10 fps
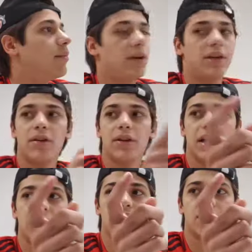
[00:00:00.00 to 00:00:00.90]
But in our
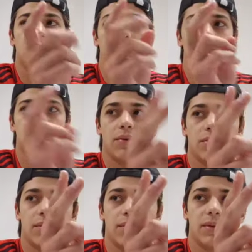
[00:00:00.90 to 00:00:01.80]
case, in
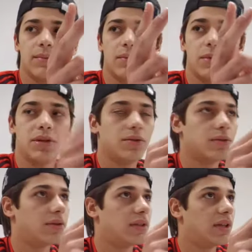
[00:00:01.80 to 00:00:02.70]
both of them, we
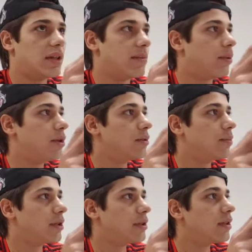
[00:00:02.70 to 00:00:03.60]
use
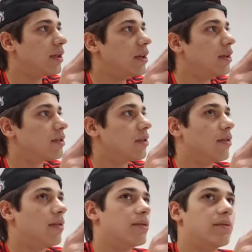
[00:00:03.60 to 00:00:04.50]
point-to-point.
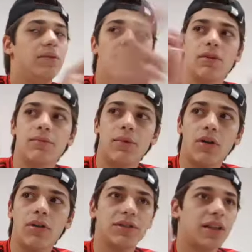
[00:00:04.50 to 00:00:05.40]
So
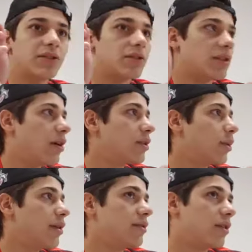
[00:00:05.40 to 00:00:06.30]
all our sensors and
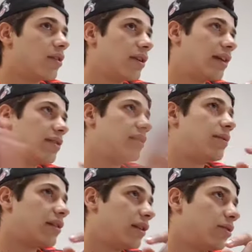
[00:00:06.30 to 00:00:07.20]
actuators are connected
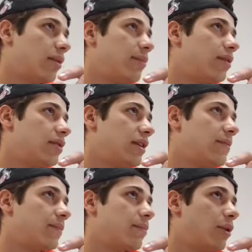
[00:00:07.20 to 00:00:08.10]
directly to the
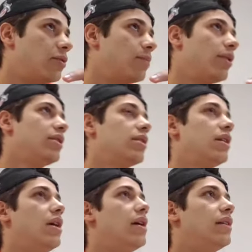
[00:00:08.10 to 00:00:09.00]
PLC point-to-point.
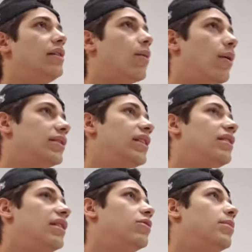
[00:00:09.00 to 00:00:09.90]
The ones
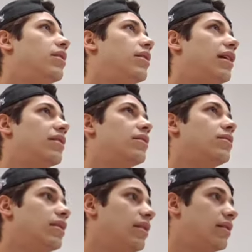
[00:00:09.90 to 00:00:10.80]
that need to be connected to
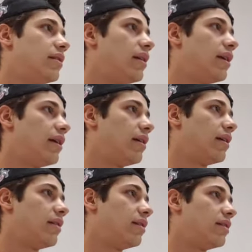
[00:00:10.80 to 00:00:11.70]

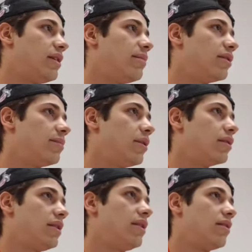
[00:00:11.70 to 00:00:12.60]
the Siemens
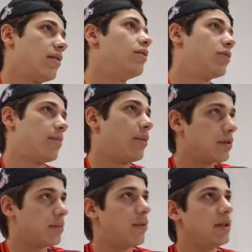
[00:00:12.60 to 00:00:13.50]
PLC, also
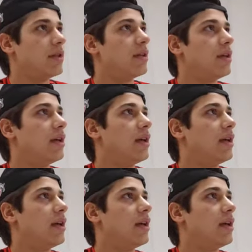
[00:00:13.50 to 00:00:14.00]
point-to-point,